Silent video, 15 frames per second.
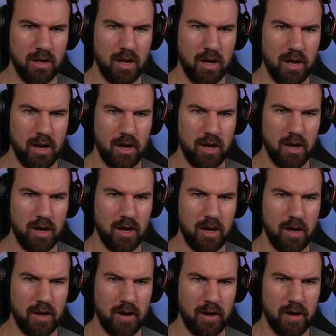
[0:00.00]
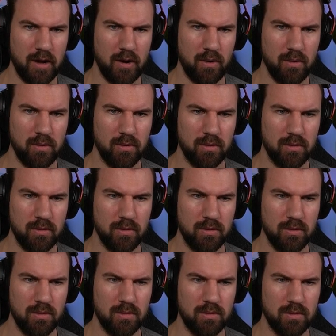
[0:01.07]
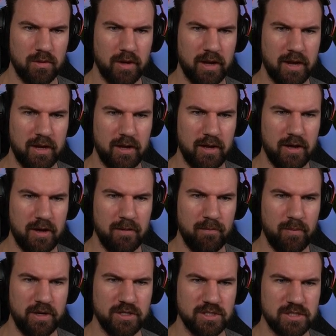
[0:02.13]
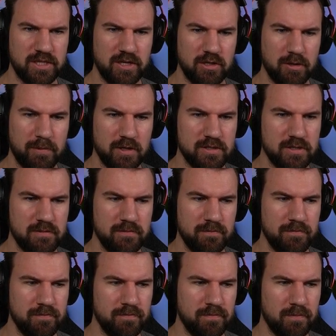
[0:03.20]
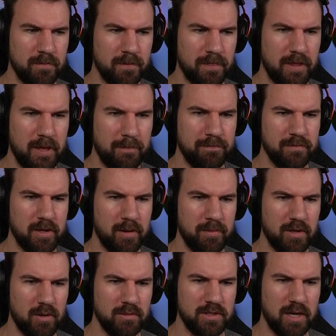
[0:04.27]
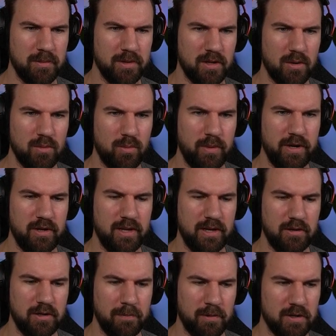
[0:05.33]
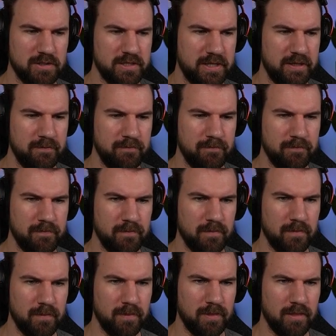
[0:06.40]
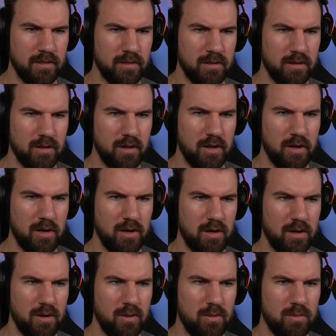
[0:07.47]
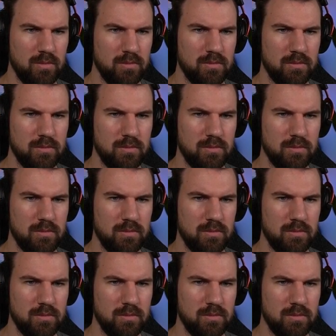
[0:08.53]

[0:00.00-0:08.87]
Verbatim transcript: Oh, okay. Um, we just killed a person. Yep, time to go, time to go. We killed a person. Uh-oh.